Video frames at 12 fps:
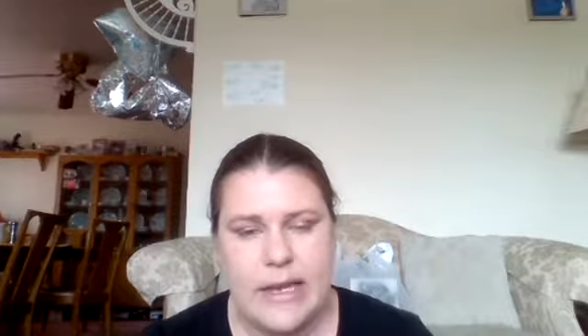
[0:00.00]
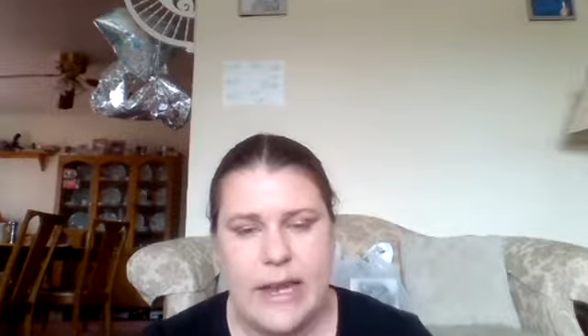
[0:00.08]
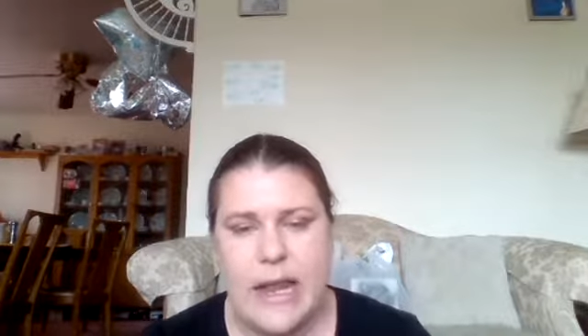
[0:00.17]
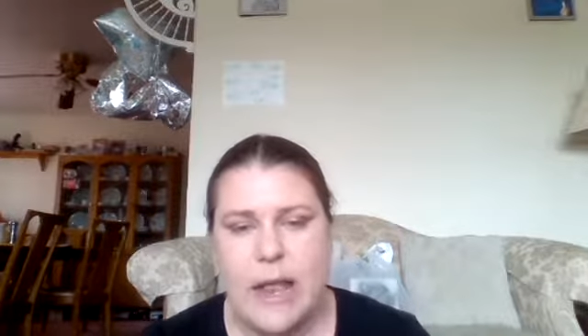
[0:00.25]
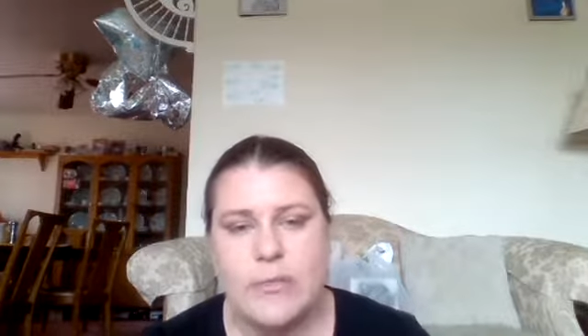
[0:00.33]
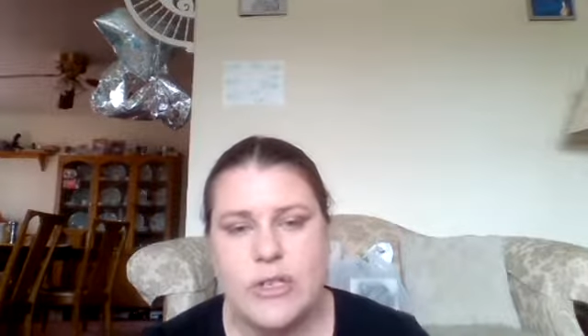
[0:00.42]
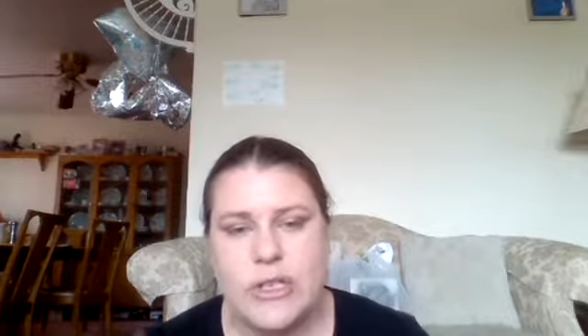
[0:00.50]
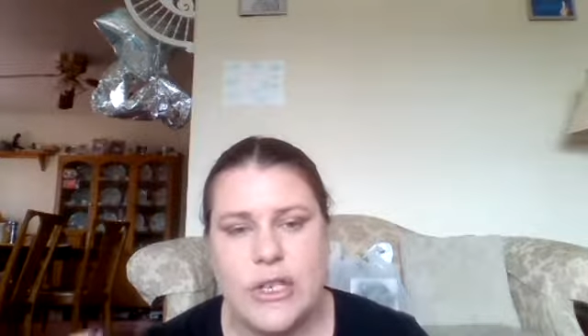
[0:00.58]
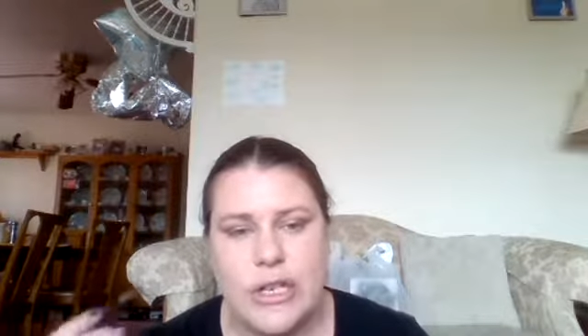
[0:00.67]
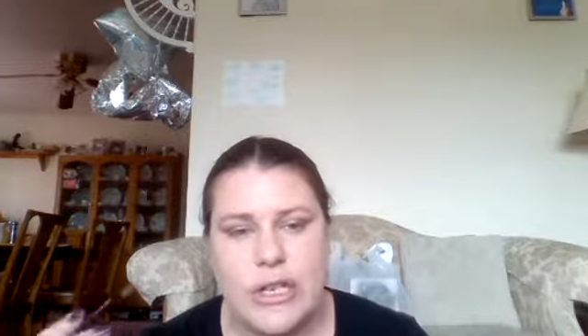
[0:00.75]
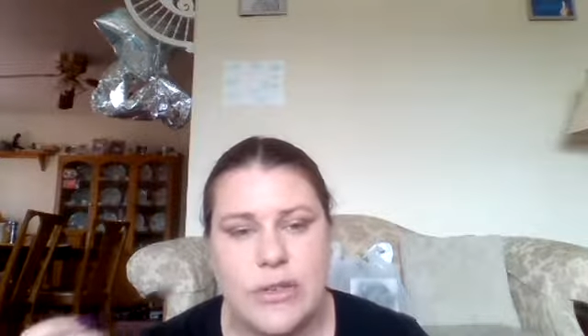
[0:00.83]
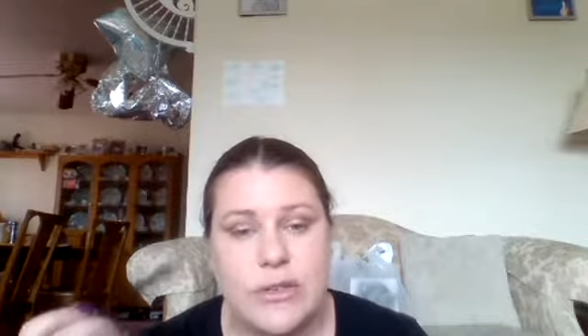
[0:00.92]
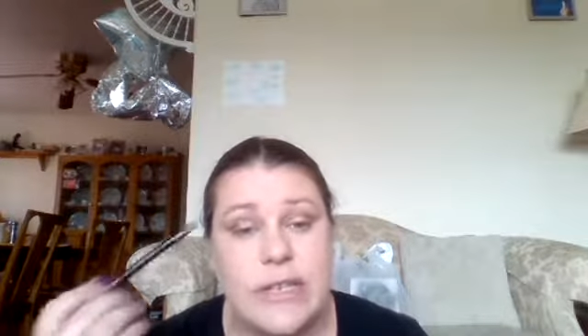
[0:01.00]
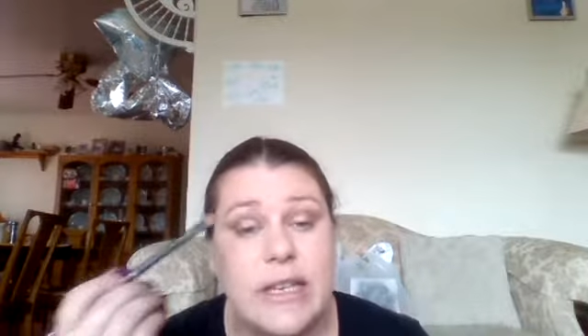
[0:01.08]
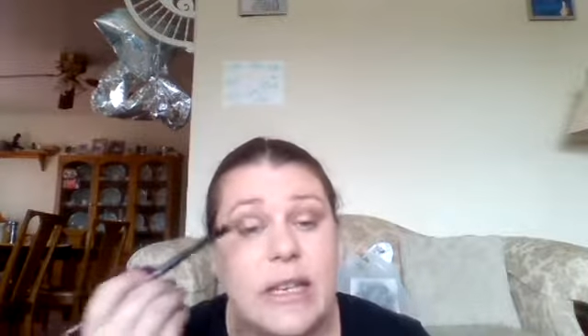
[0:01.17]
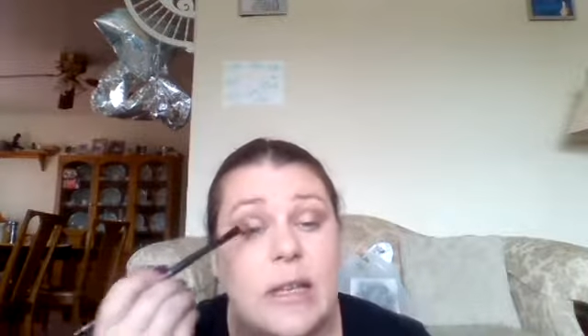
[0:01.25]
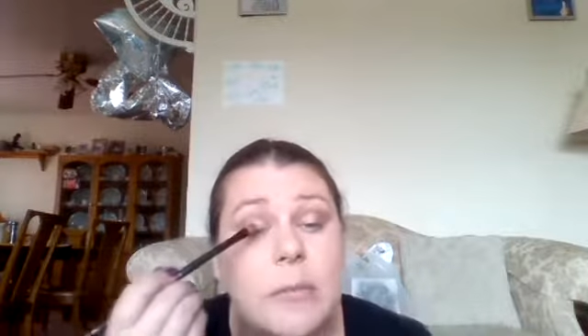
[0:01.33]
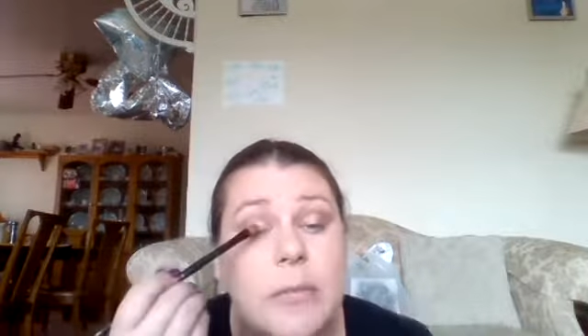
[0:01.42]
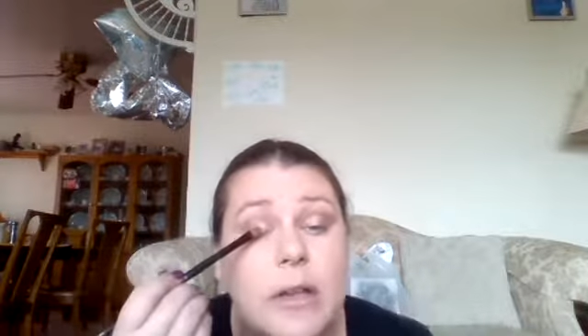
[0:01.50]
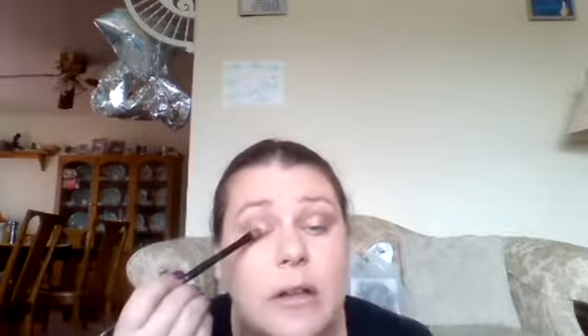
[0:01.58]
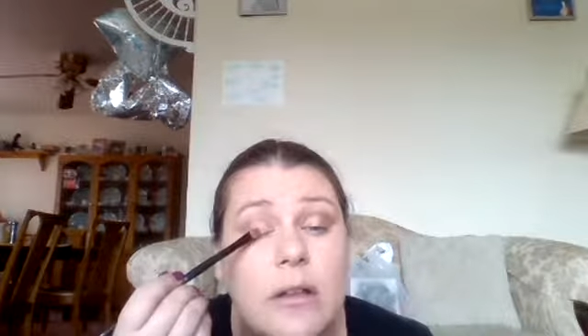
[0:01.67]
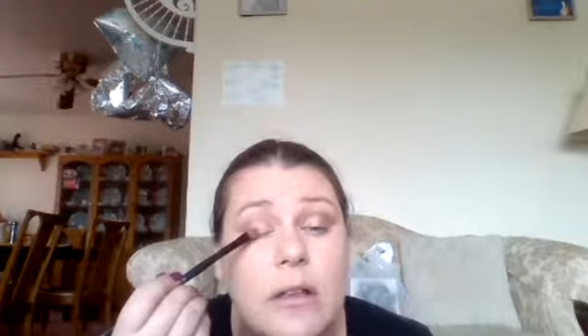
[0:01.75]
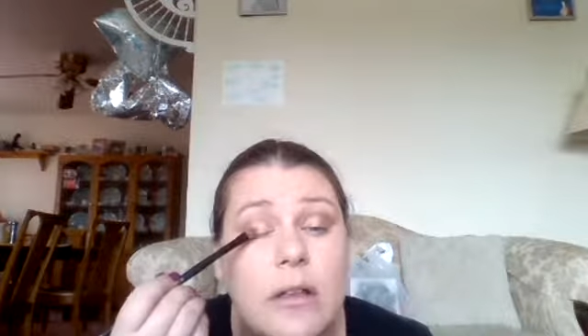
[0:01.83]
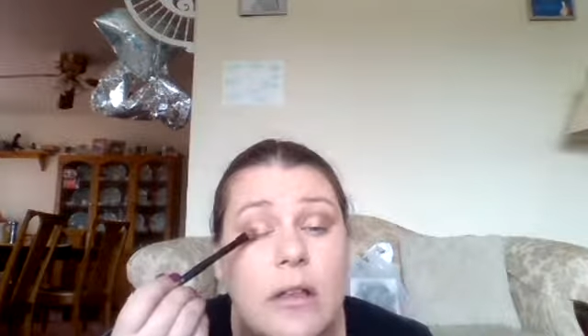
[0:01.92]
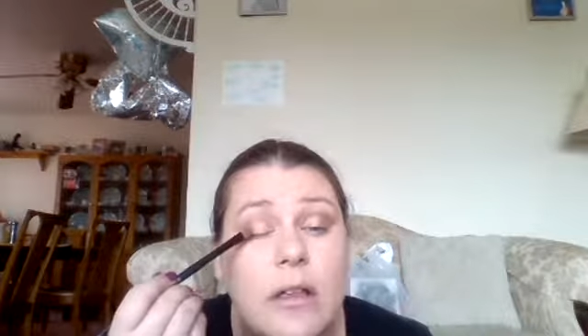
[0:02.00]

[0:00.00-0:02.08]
And I'm just going to use it in the middle